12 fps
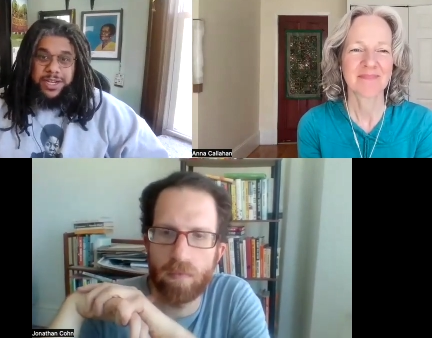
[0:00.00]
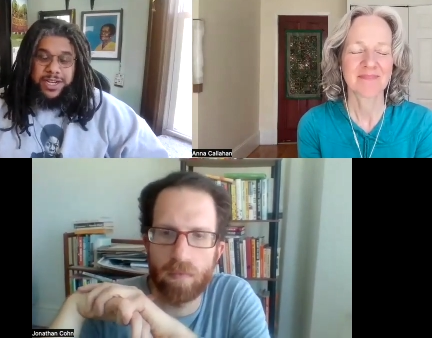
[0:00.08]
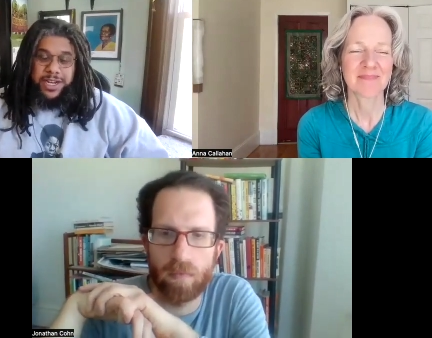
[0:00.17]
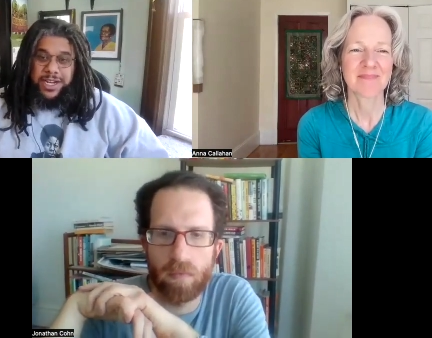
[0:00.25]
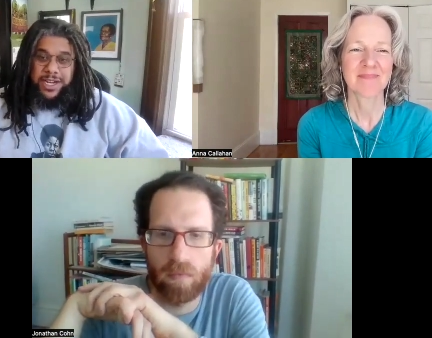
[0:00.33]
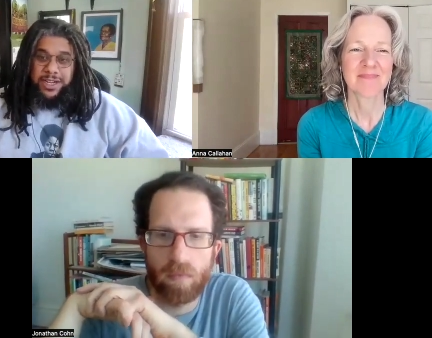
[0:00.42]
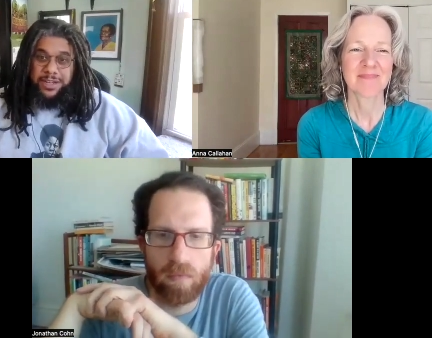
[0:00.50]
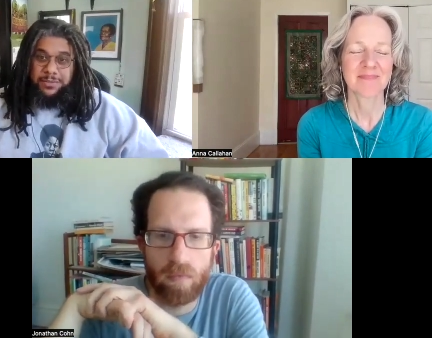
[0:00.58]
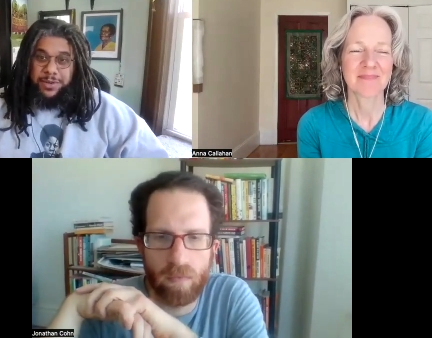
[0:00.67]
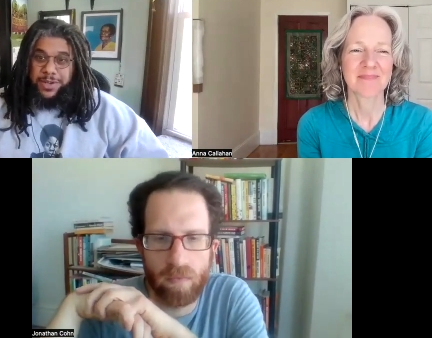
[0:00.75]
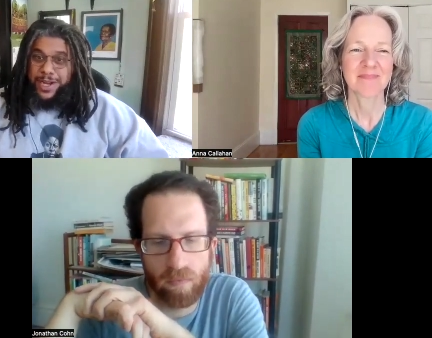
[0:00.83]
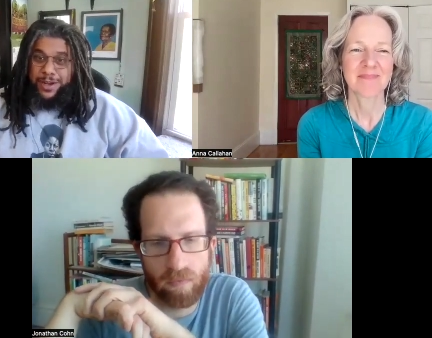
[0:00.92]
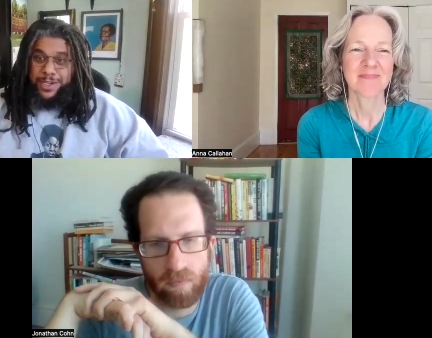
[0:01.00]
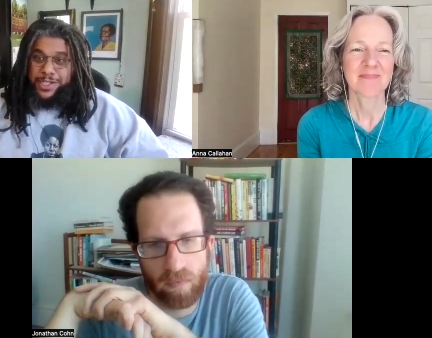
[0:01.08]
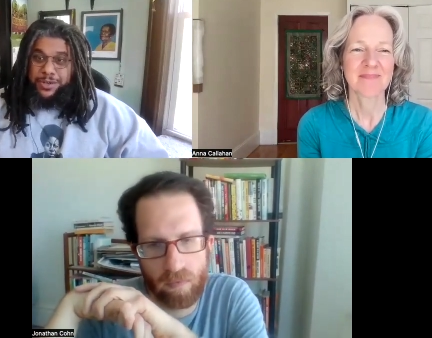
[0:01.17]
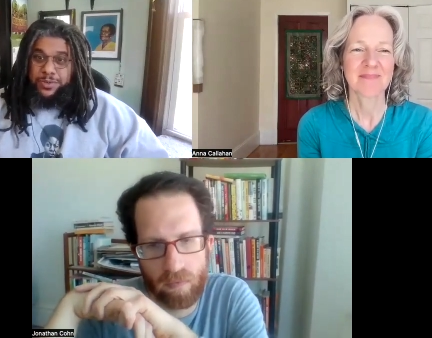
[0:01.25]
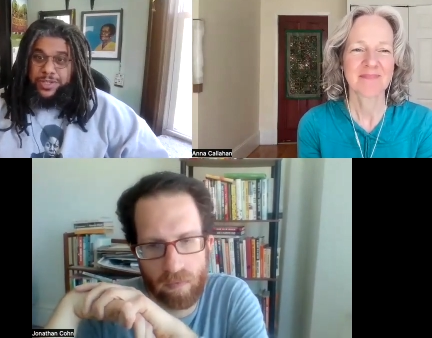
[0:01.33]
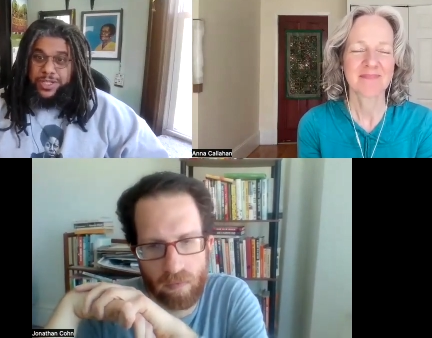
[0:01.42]
Speaker 1: uh, my wife Kara,
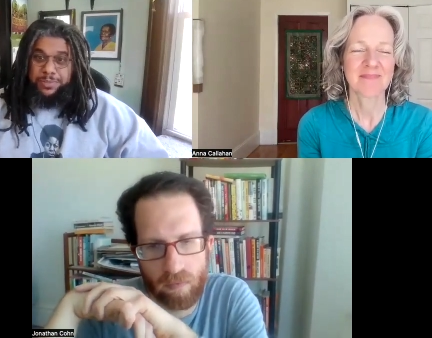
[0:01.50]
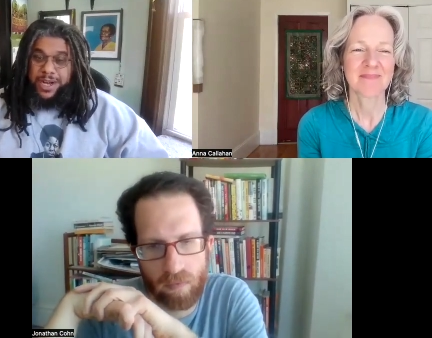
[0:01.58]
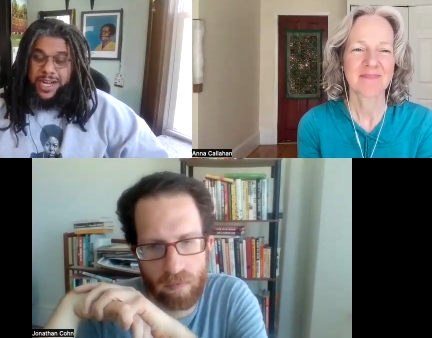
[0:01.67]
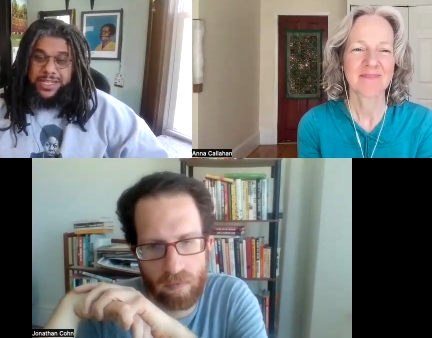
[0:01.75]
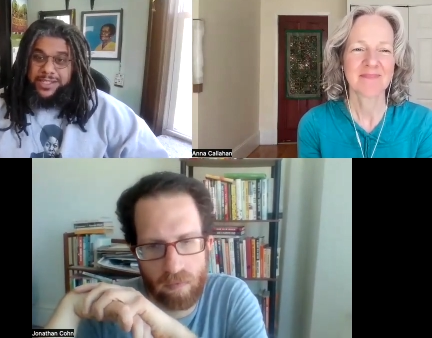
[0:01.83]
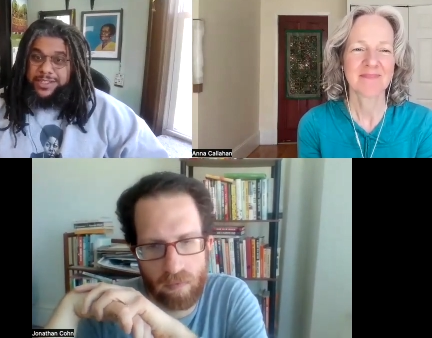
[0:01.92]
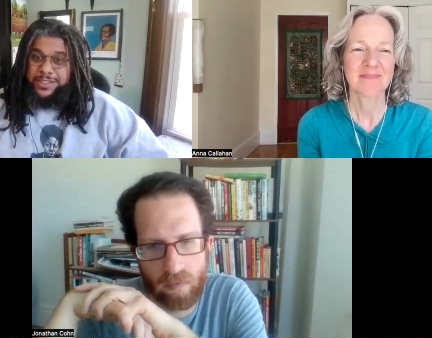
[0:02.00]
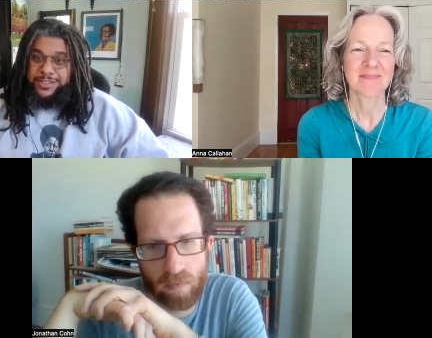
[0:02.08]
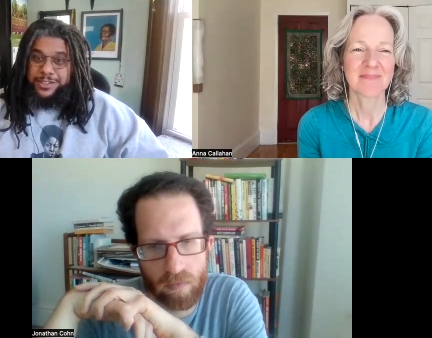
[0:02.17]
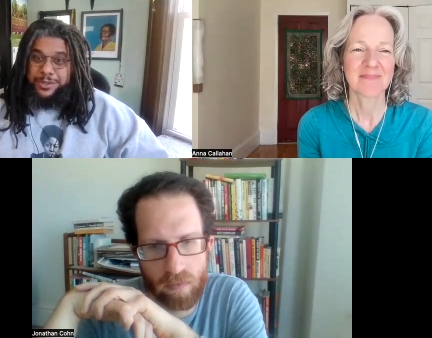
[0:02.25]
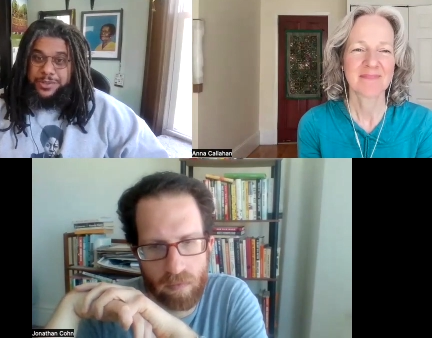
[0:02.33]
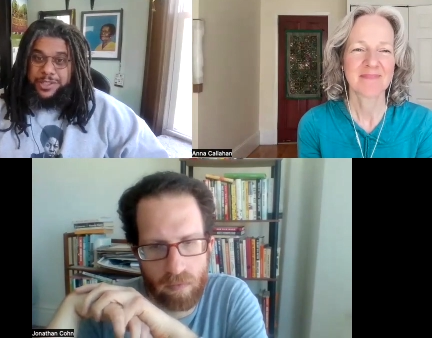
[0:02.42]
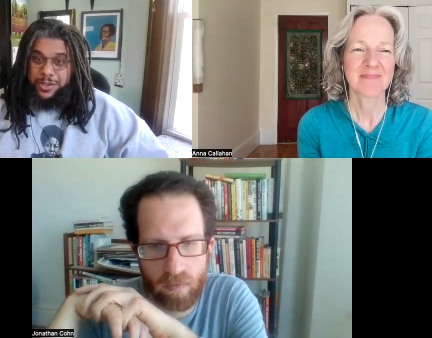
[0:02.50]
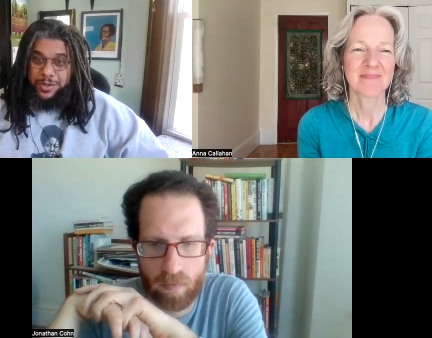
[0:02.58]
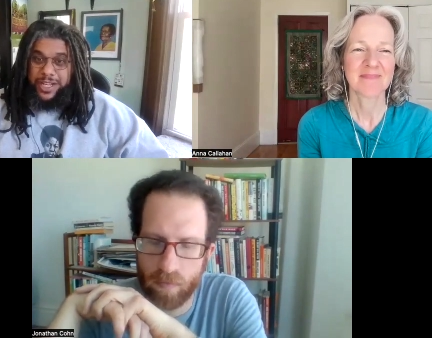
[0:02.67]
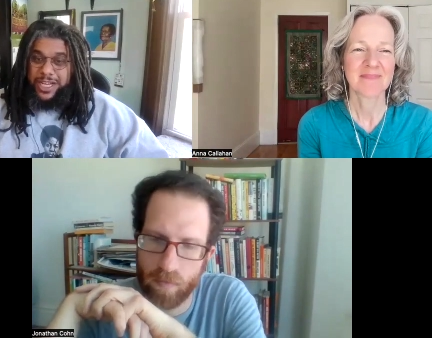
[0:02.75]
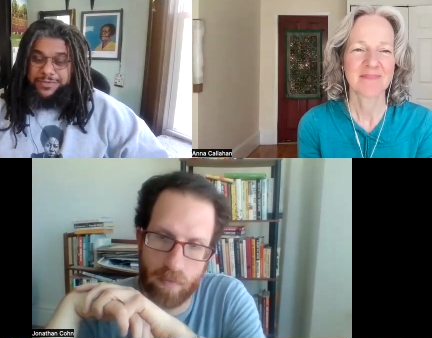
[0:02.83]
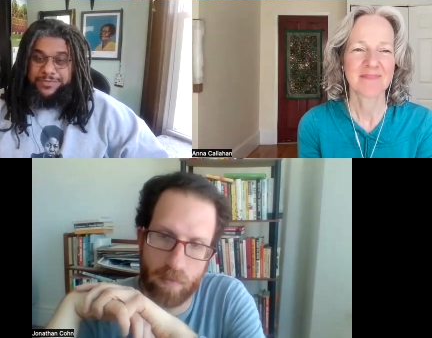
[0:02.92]
she only buys used
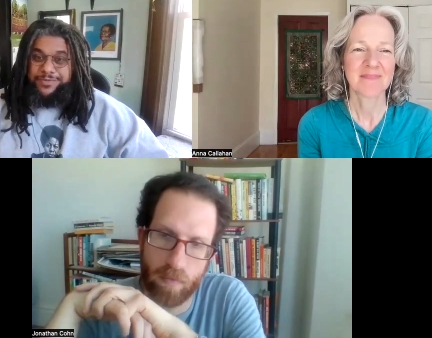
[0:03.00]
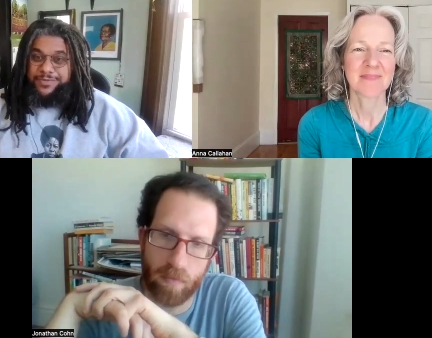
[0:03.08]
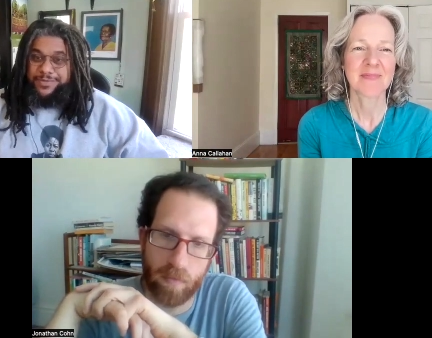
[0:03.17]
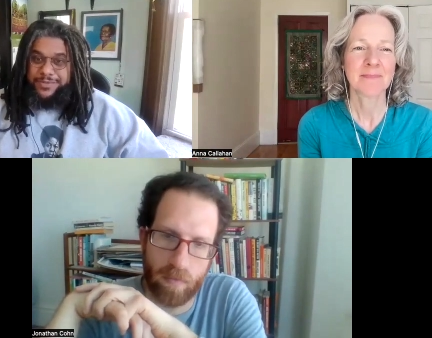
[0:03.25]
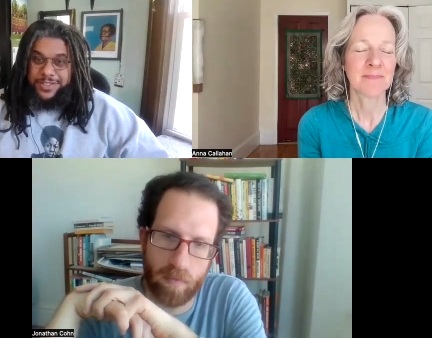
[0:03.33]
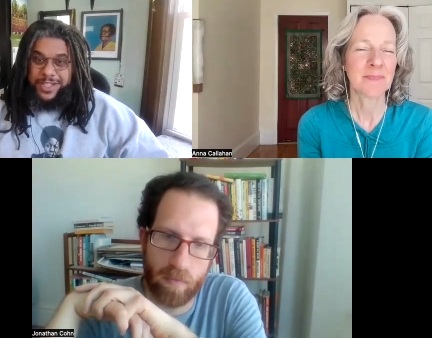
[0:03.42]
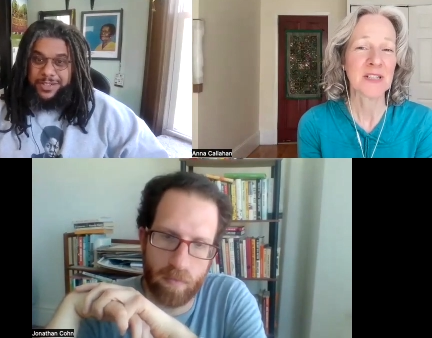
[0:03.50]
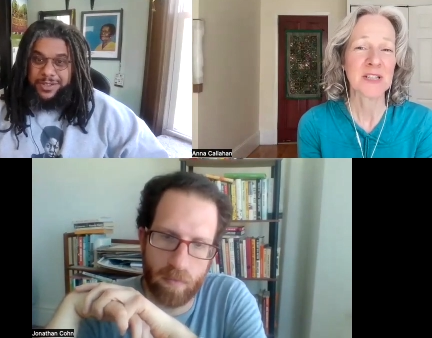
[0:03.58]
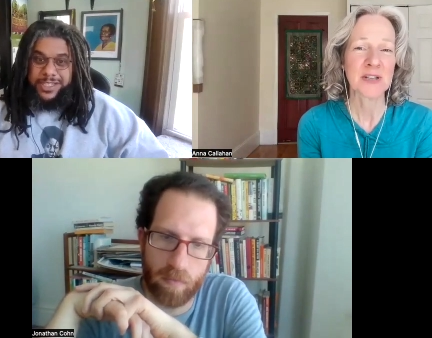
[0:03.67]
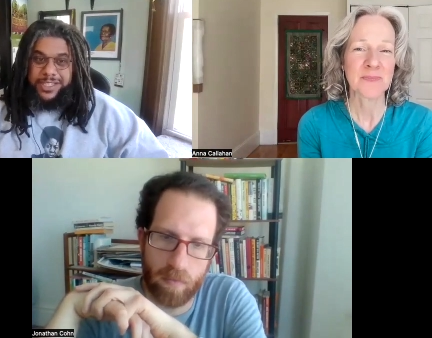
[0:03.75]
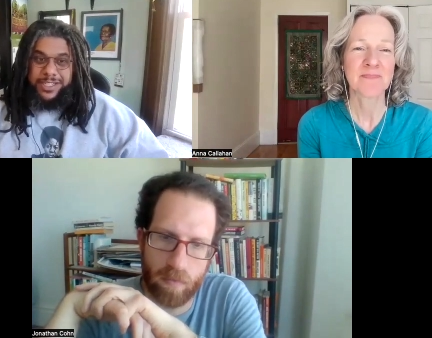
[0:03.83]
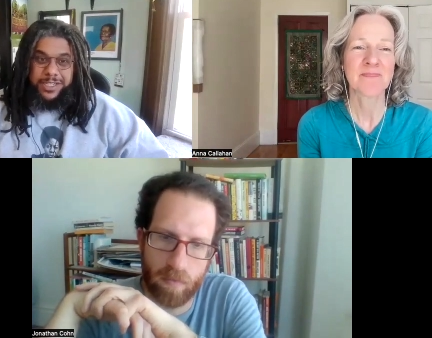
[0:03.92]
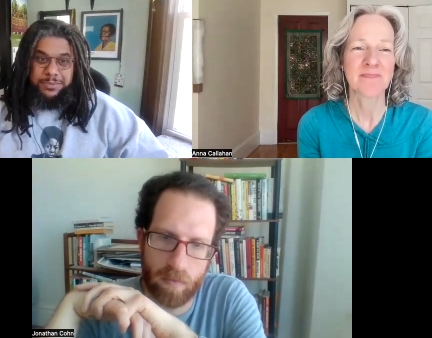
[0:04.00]
clothing for that reason.